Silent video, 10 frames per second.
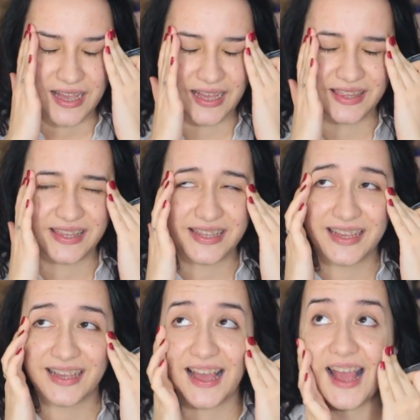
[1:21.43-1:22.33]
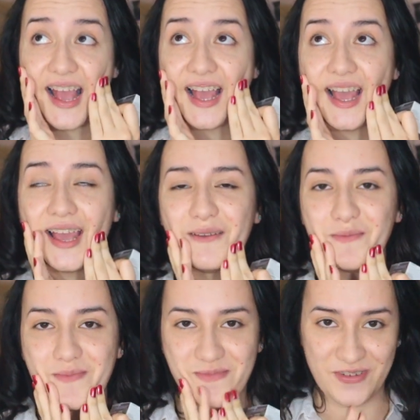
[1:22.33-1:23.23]
I think I
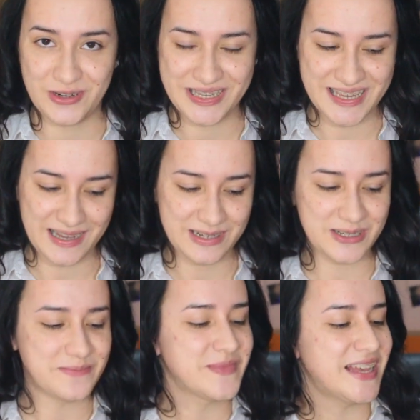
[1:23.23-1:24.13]
am very tired.